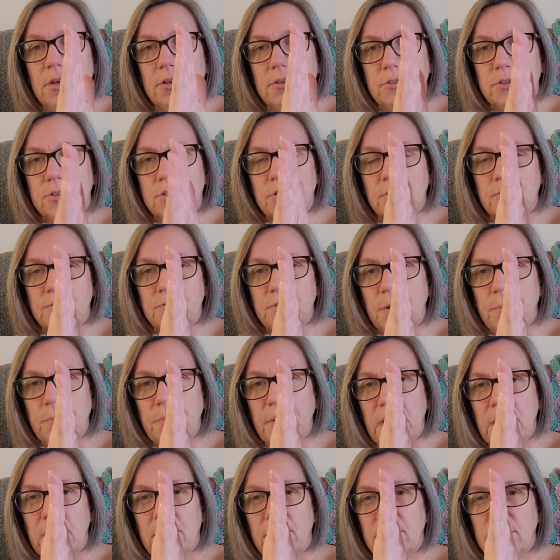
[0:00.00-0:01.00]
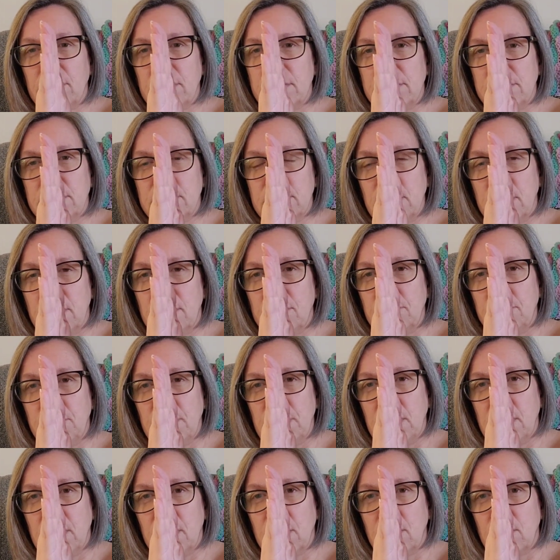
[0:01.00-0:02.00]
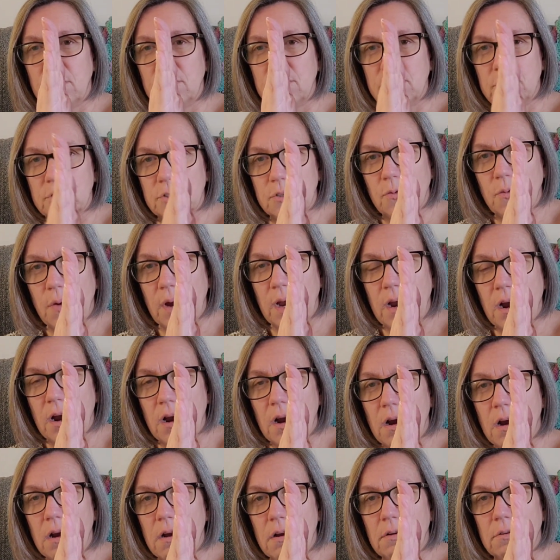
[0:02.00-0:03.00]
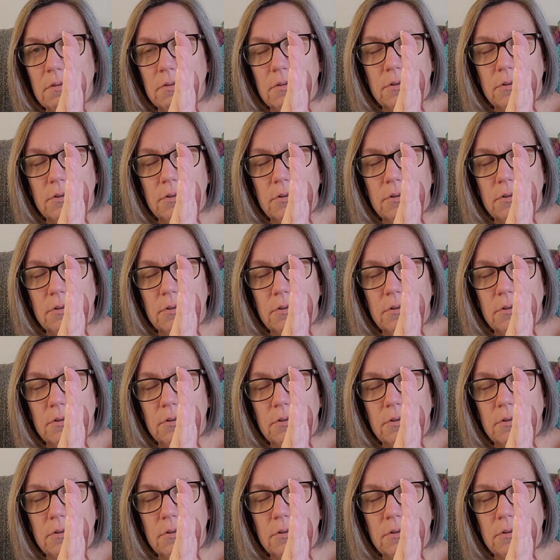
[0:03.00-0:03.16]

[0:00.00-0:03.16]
So your front panel, instead of being square,